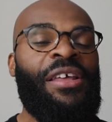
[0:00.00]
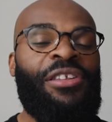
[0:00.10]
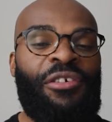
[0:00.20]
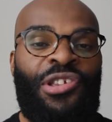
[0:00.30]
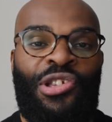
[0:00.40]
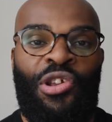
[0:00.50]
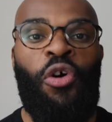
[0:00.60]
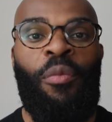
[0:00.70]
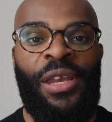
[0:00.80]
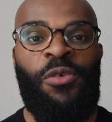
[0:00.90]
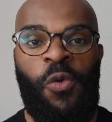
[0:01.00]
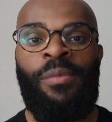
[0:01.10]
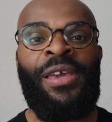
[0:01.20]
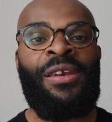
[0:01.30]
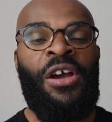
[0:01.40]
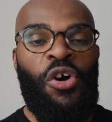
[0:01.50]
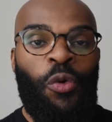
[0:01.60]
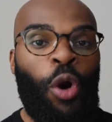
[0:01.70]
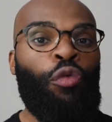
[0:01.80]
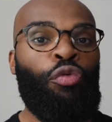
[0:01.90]
There are so many women
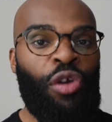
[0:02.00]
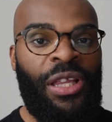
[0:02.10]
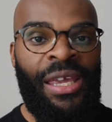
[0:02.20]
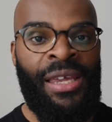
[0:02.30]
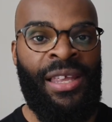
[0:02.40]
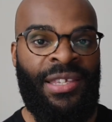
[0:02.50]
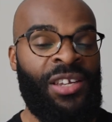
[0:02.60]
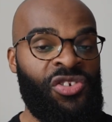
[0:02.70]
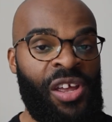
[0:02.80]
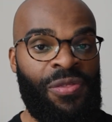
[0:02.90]
who are really in contention.